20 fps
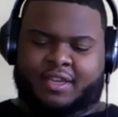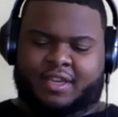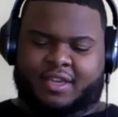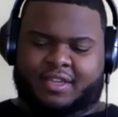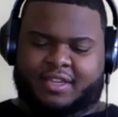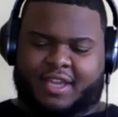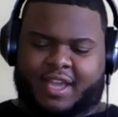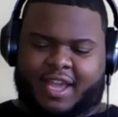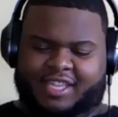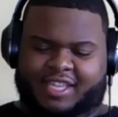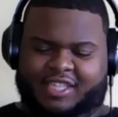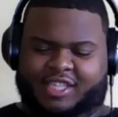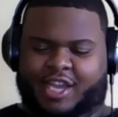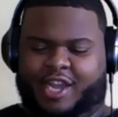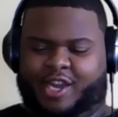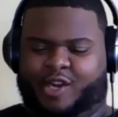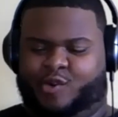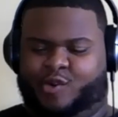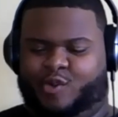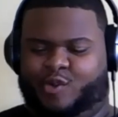as I
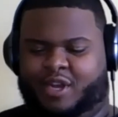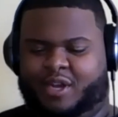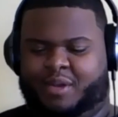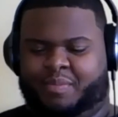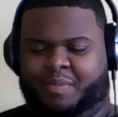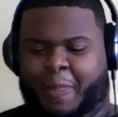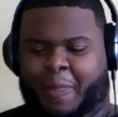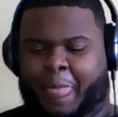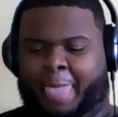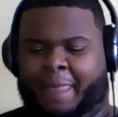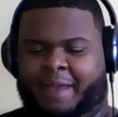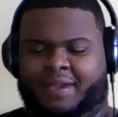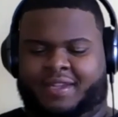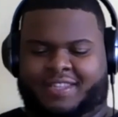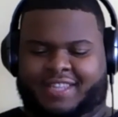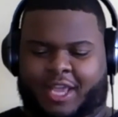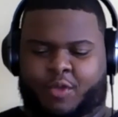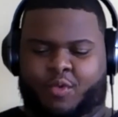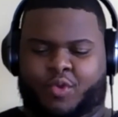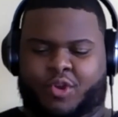grew up, they
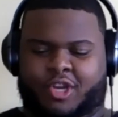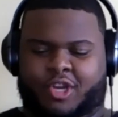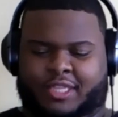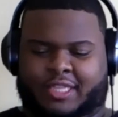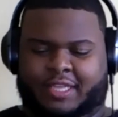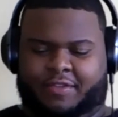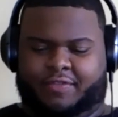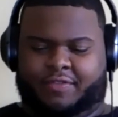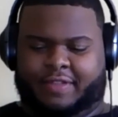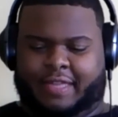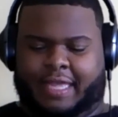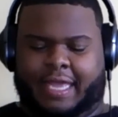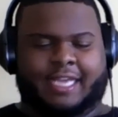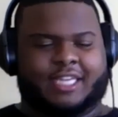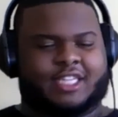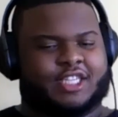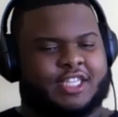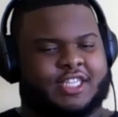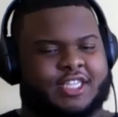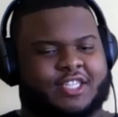weren't the
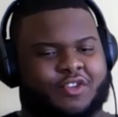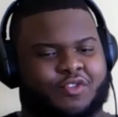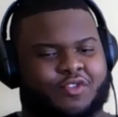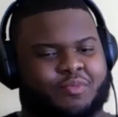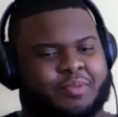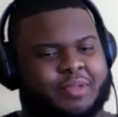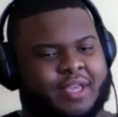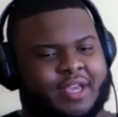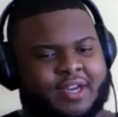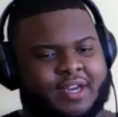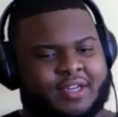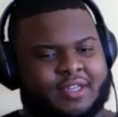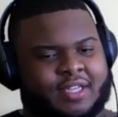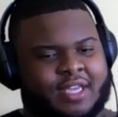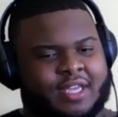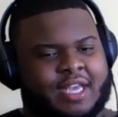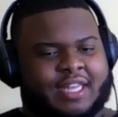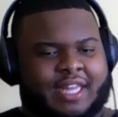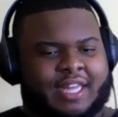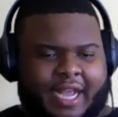flashiest of players.
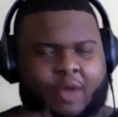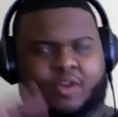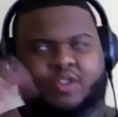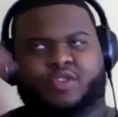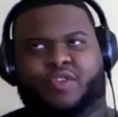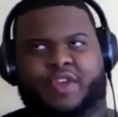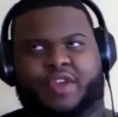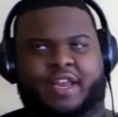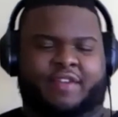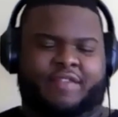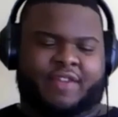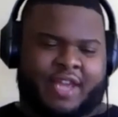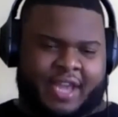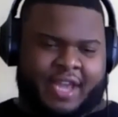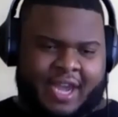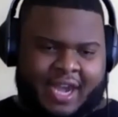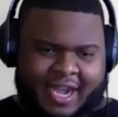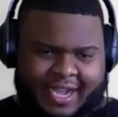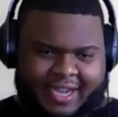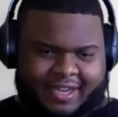Like, I was a fan of
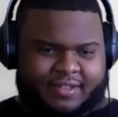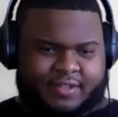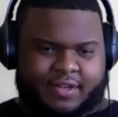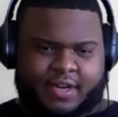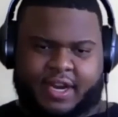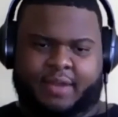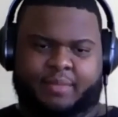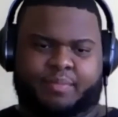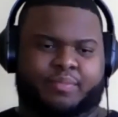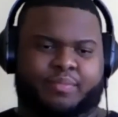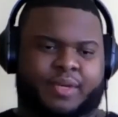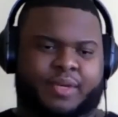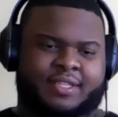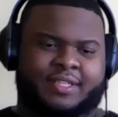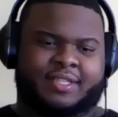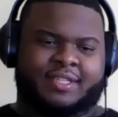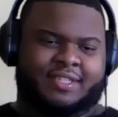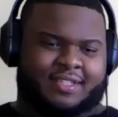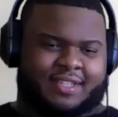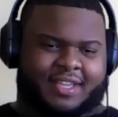AI, right? But
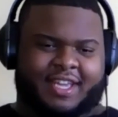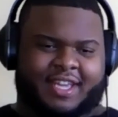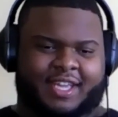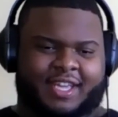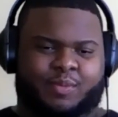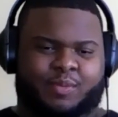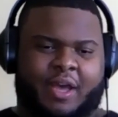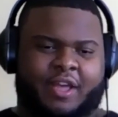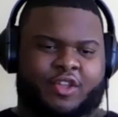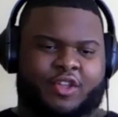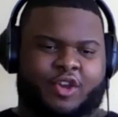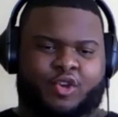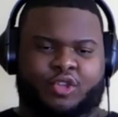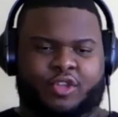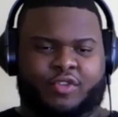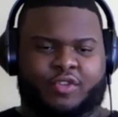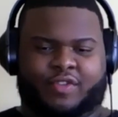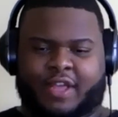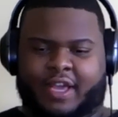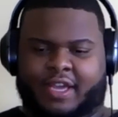he's probably the only
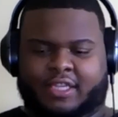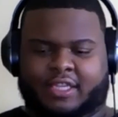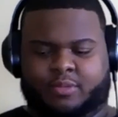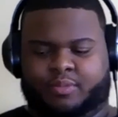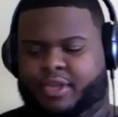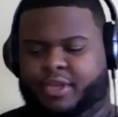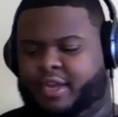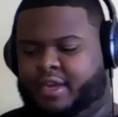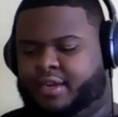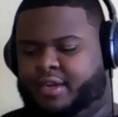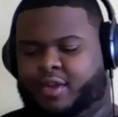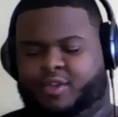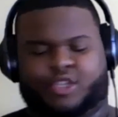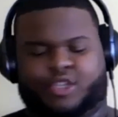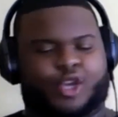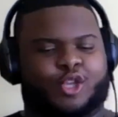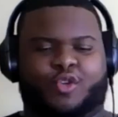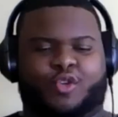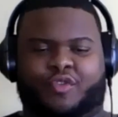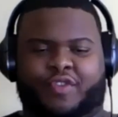flashy player. I was
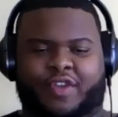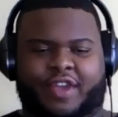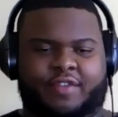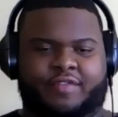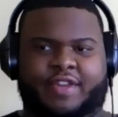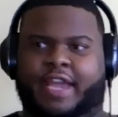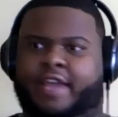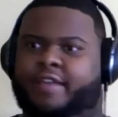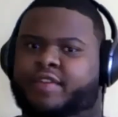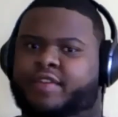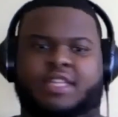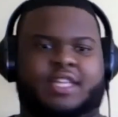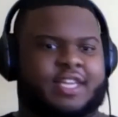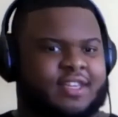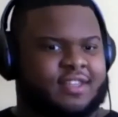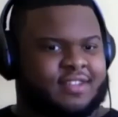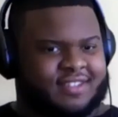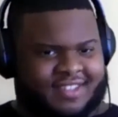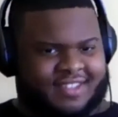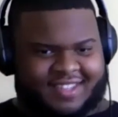also a fan of David Lee,
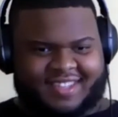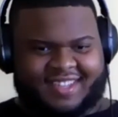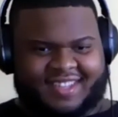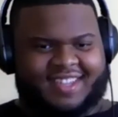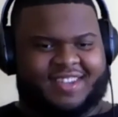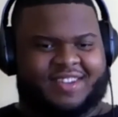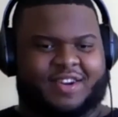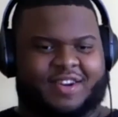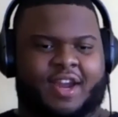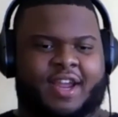right?